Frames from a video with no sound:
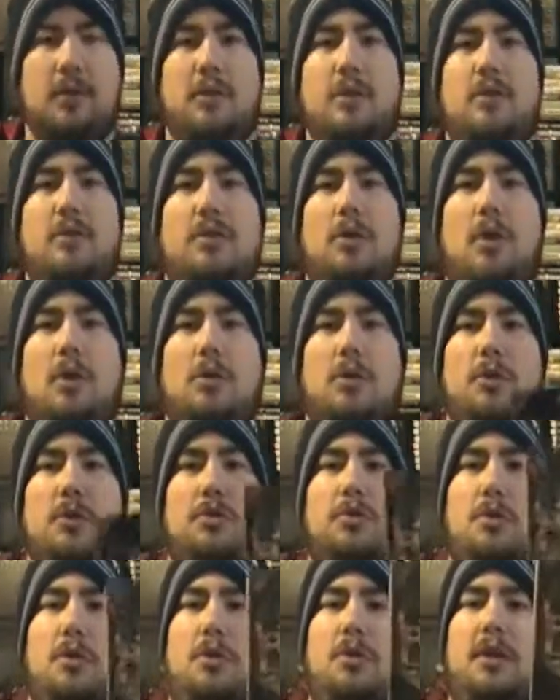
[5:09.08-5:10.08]
Star
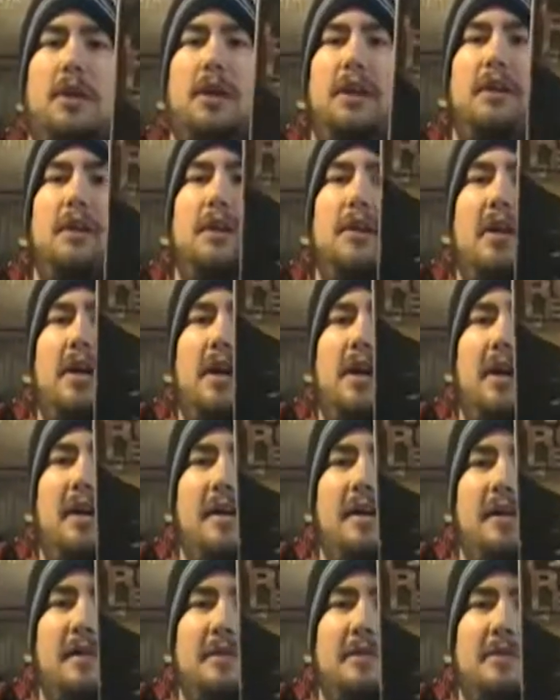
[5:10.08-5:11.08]
Wars Rogue Leader,
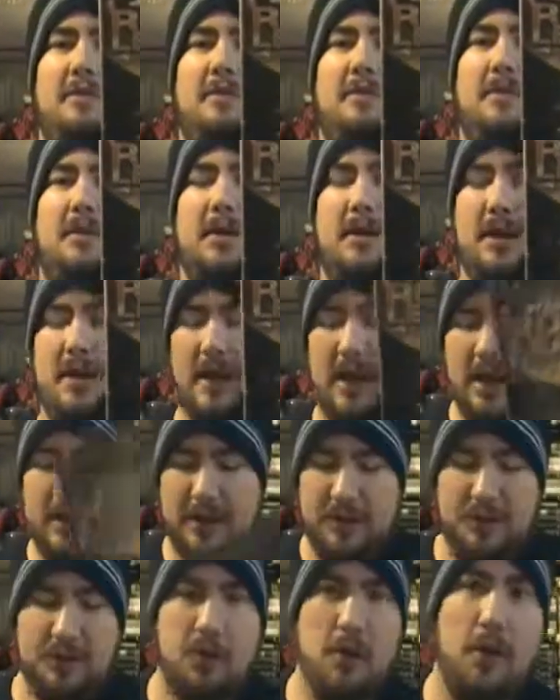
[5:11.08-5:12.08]

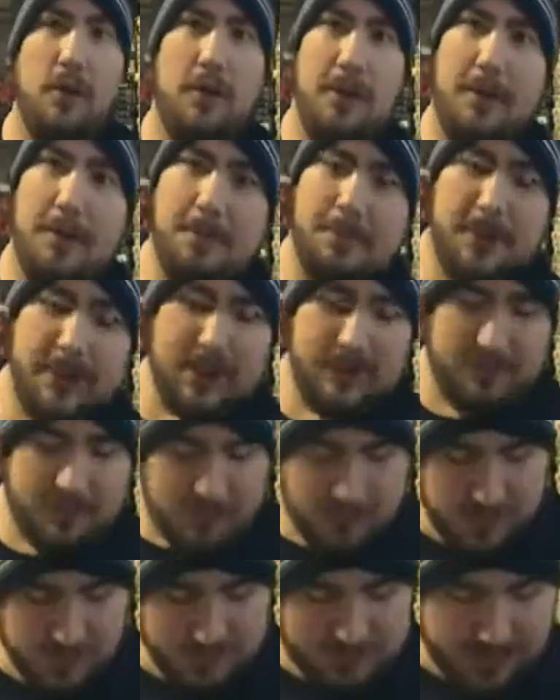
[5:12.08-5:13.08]
and these are all complete, of
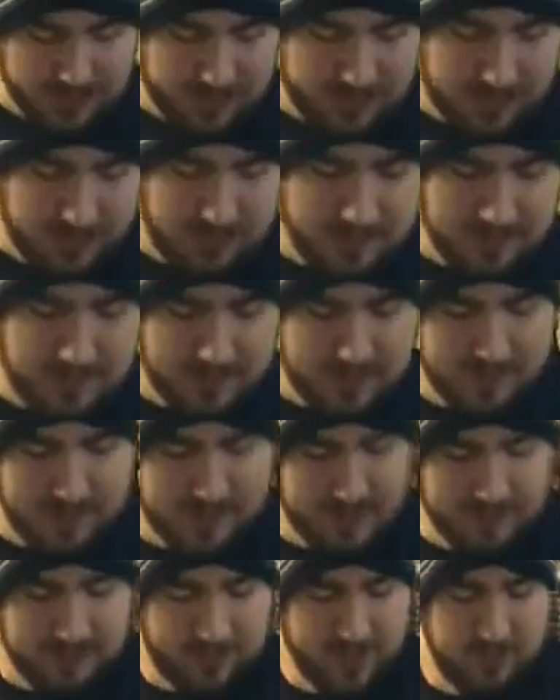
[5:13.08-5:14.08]
course. You know, I bought them
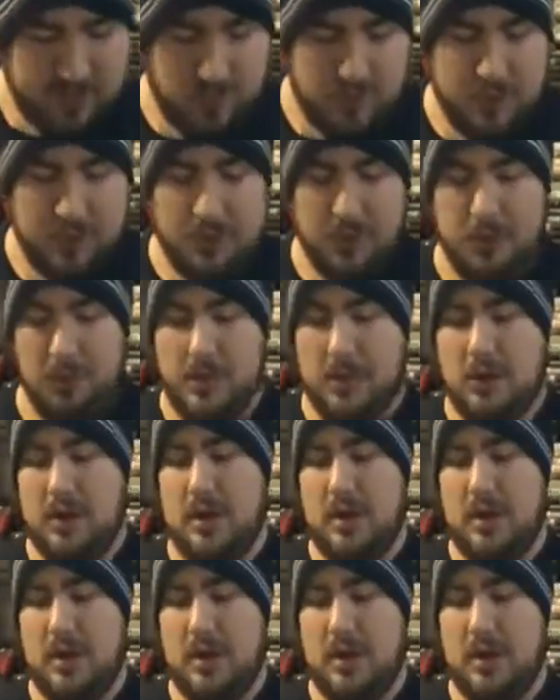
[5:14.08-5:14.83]
at the store new.